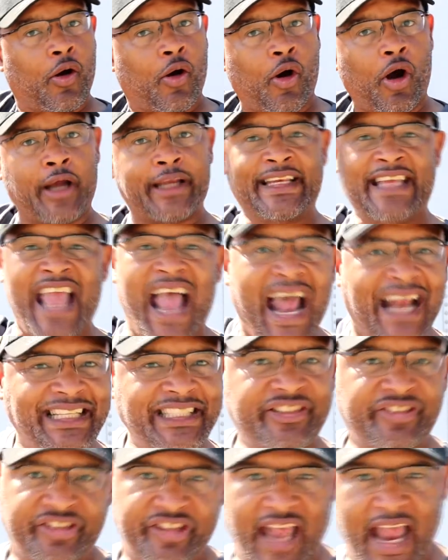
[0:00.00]
or a
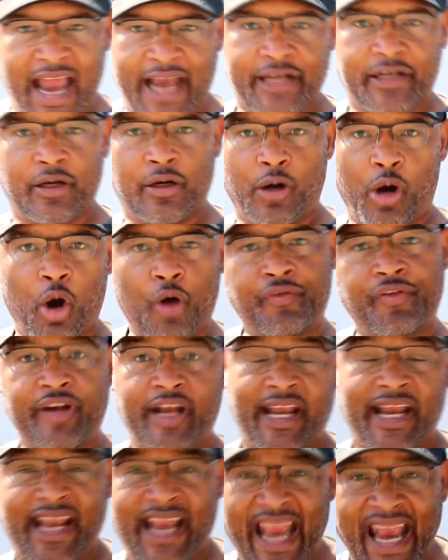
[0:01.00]
caddy shack over
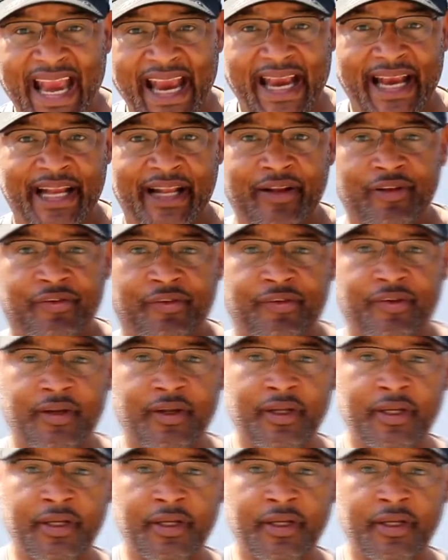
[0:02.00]
their heads.